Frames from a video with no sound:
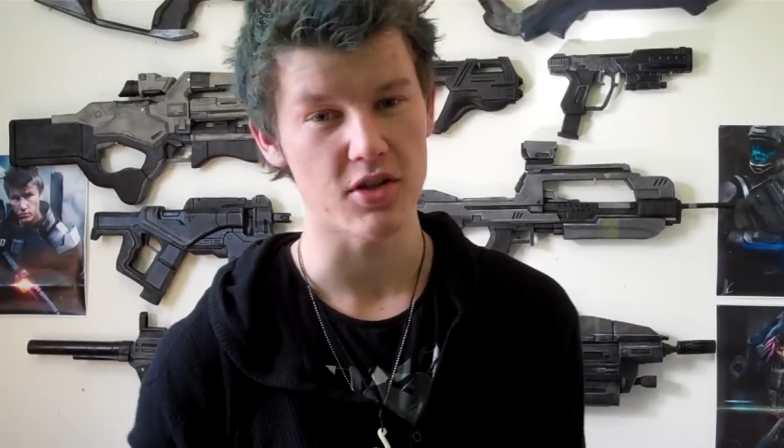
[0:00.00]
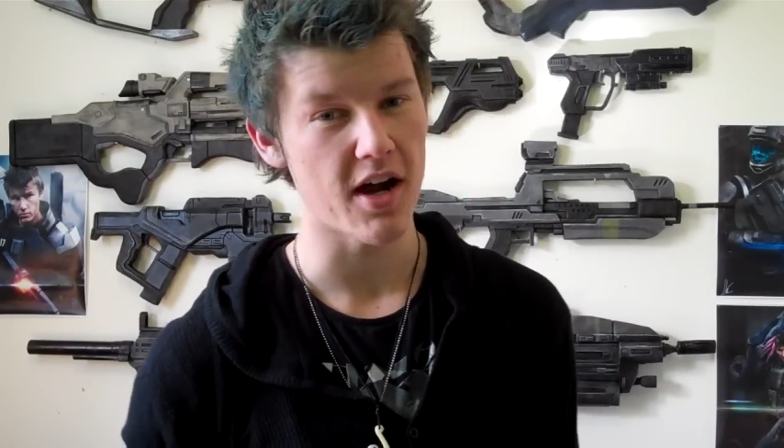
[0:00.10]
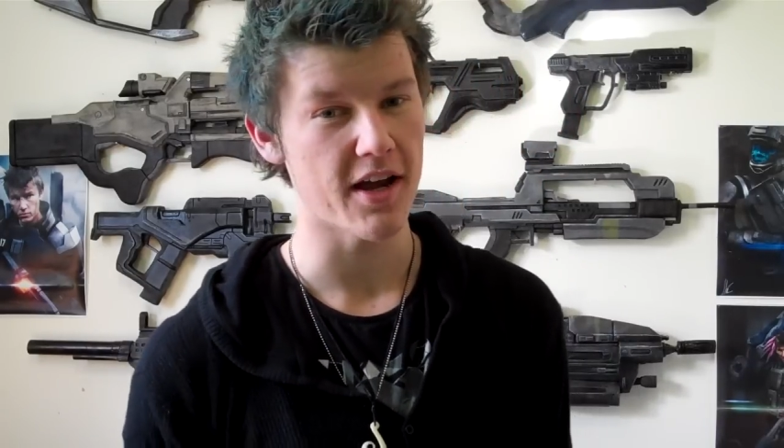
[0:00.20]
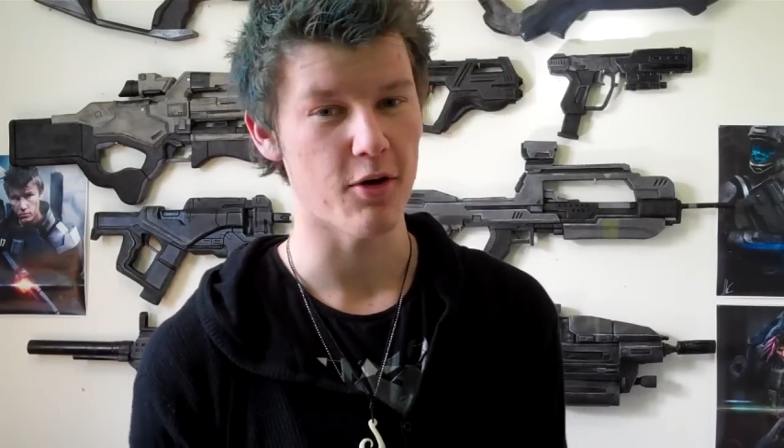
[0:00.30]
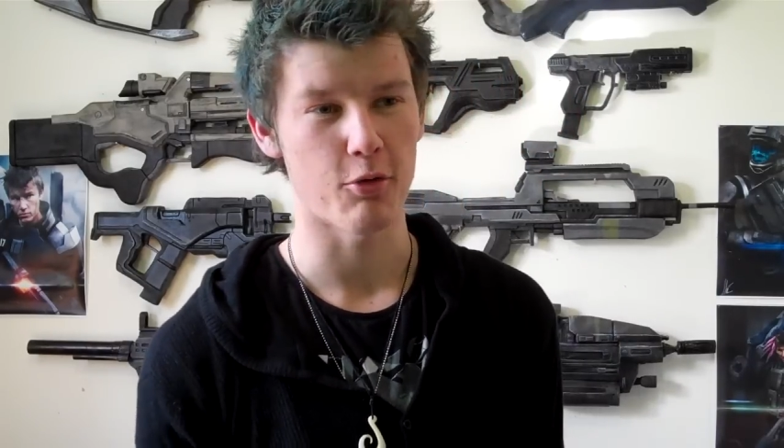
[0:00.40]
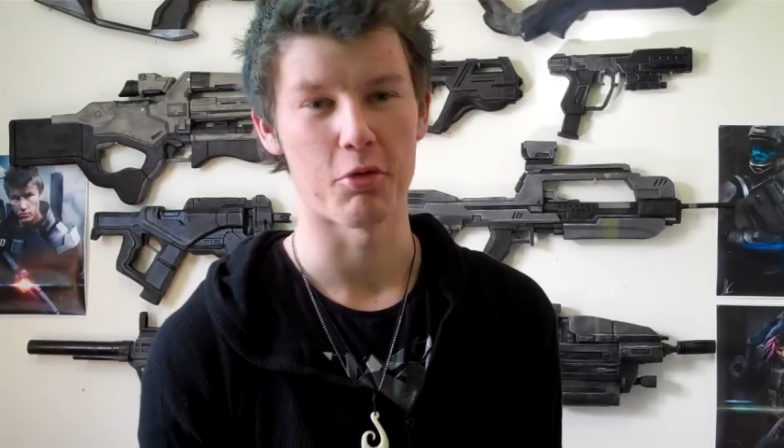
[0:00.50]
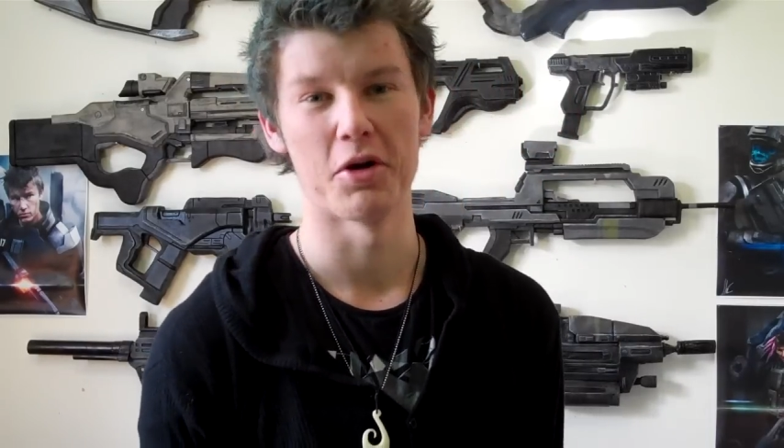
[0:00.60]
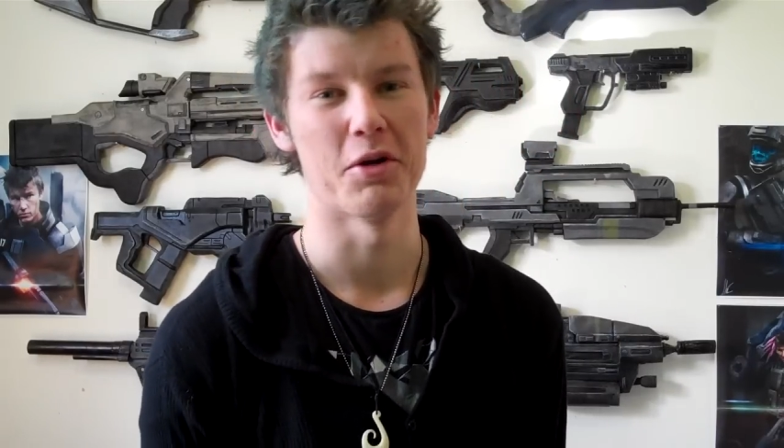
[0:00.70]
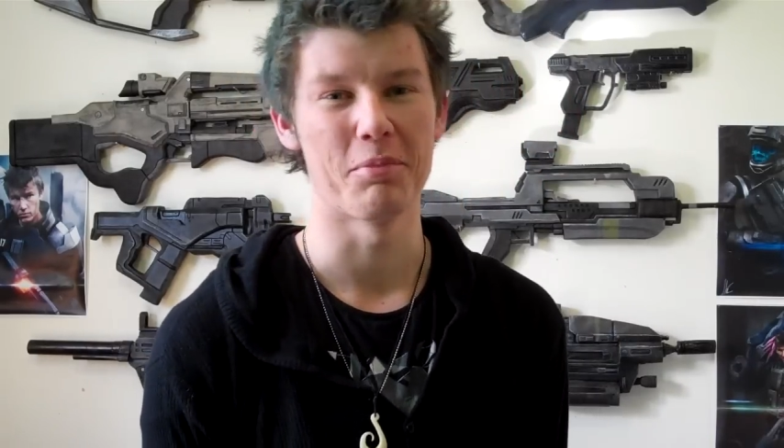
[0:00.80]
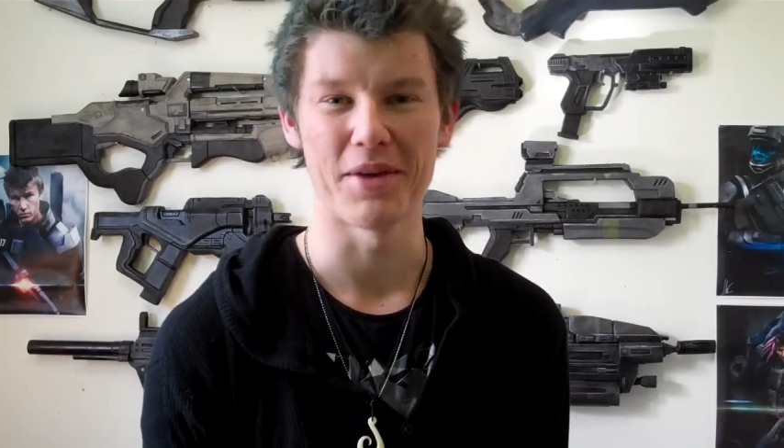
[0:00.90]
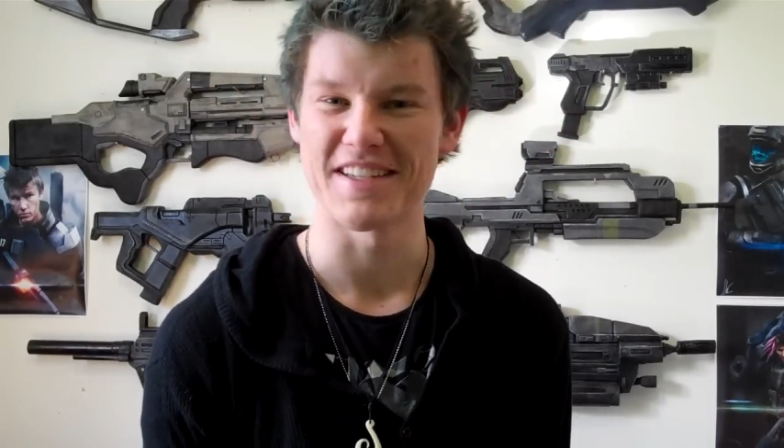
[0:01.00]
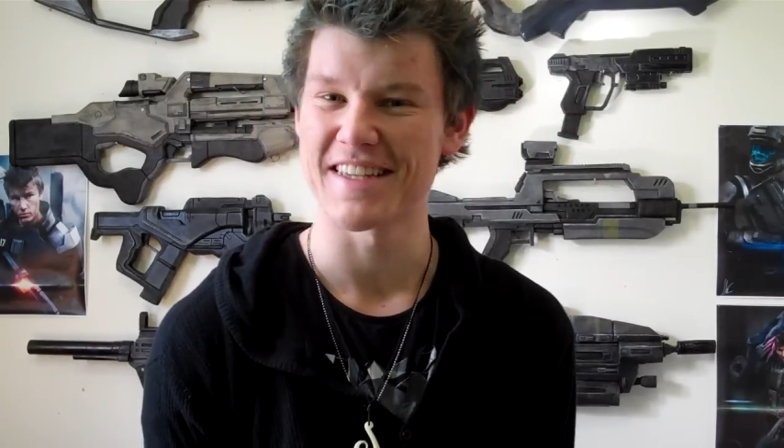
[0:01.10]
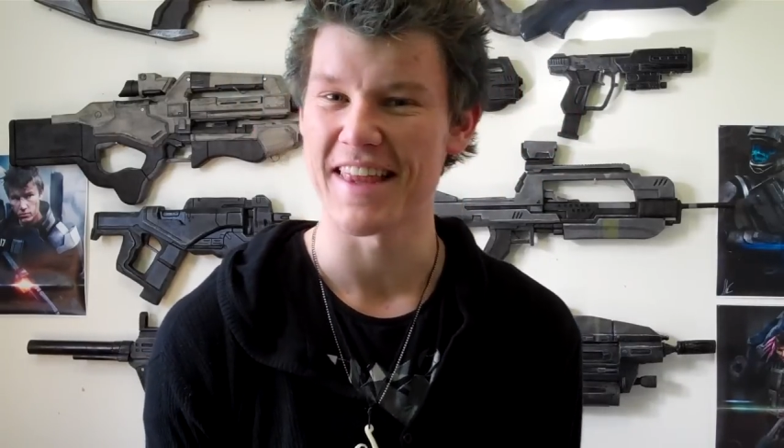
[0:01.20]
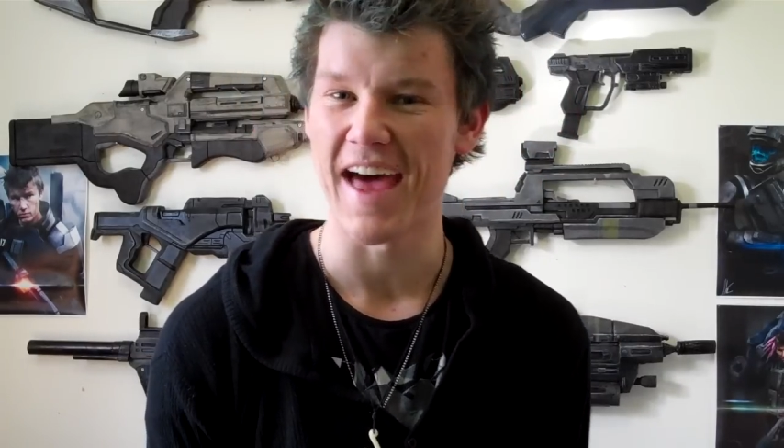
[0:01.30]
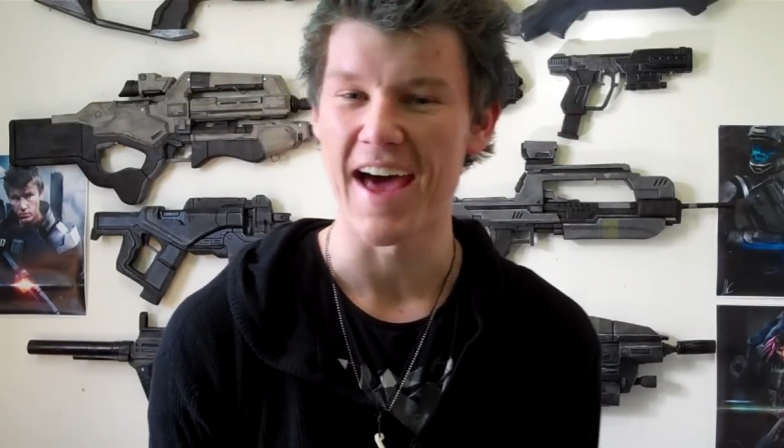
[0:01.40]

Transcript: so I got real pissed at